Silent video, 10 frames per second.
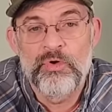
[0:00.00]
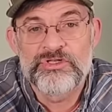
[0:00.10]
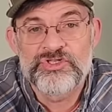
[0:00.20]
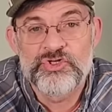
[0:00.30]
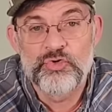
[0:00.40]

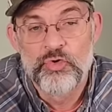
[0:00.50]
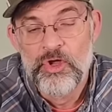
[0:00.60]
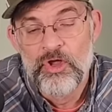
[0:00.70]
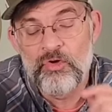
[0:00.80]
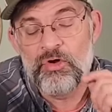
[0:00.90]
Once you
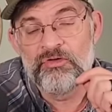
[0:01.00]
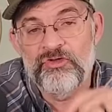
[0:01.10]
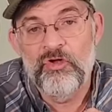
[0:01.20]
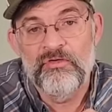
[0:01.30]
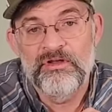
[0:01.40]

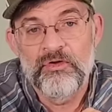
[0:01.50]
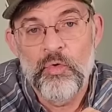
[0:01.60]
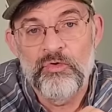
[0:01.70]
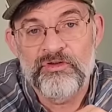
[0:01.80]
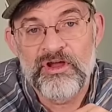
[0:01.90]
cross over into
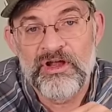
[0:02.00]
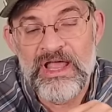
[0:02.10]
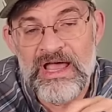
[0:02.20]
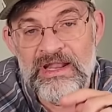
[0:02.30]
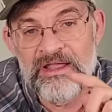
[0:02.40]
North
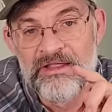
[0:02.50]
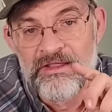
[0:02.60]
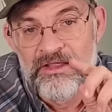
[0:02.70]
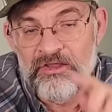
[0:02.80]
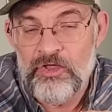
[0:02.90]
Carolina,
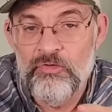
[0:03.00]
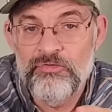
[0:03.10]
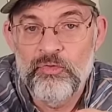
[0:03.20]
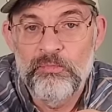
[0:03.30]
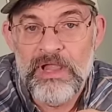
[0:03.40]
go
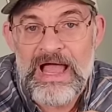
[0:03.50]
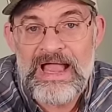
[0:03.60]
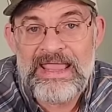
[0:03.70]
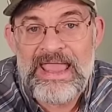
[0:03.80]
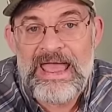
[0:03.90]
through
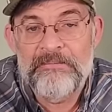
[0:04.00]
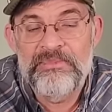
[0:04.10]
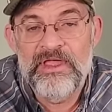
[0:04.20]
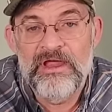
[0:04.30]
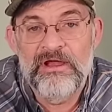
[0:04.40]
Bly Gap
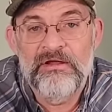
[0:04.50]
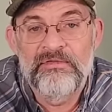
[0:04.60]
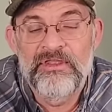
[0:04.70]
there.